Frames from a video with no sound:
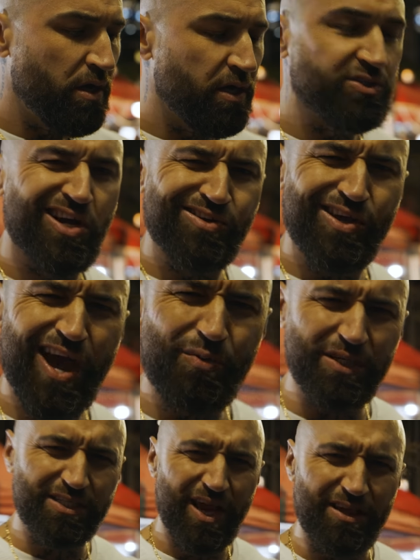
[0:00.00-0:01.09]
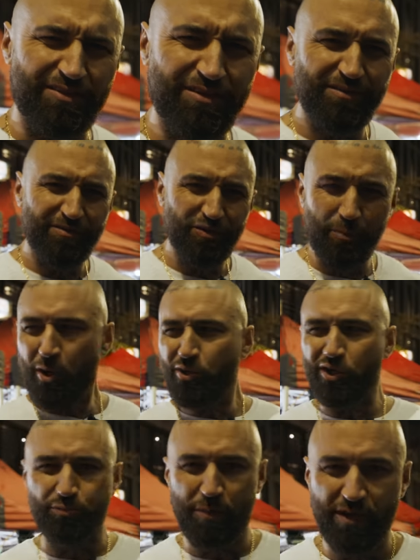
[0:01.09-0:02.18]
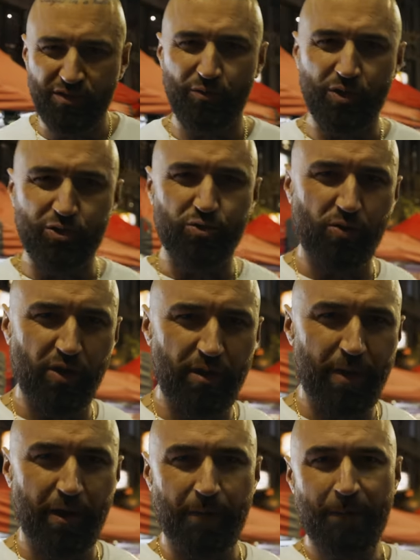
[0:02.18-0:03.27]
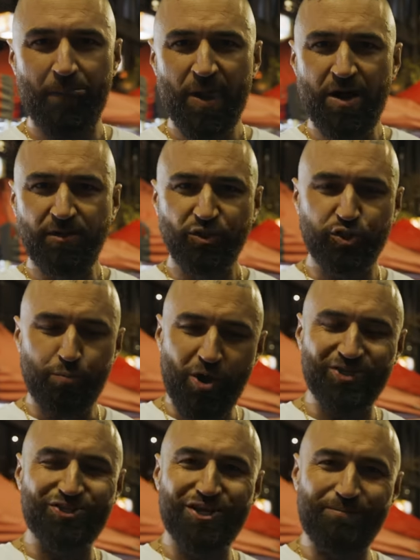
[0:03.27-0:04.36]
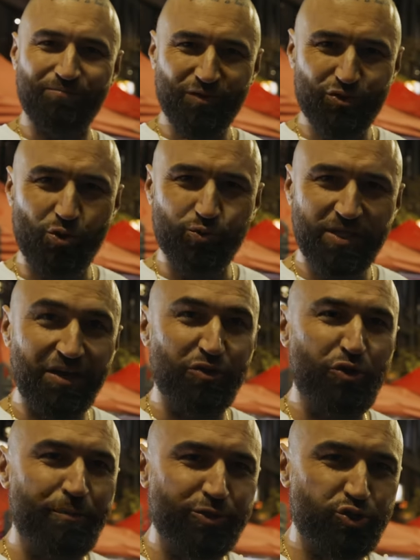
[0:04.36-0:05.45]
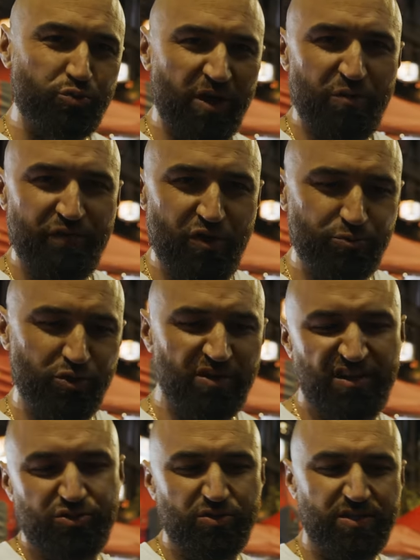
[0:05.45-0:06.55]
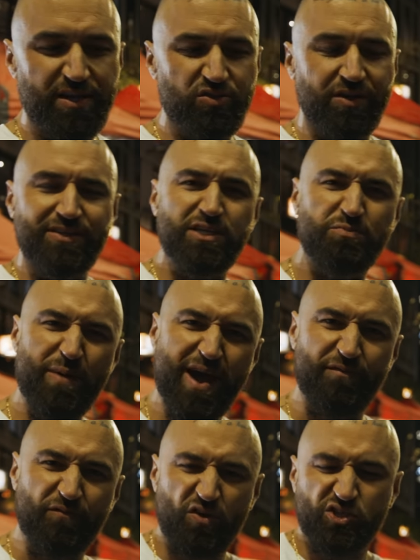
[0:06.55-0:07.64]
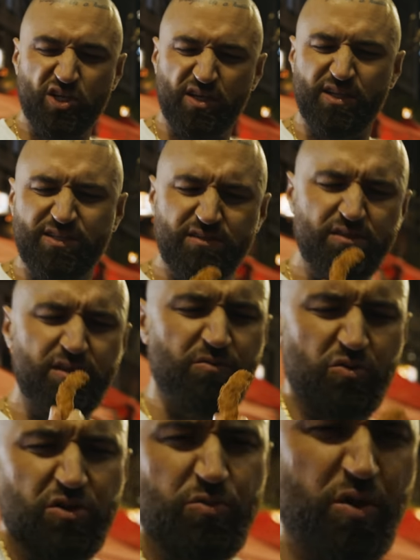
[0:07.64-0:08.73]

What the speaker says: exactly how he said. The bloke explained it. What are you talking about? Spicy, salty, a little bit sweet with herbs on it. That's what it tastes like. It tastes mad. Fried chicken, let's see. What do you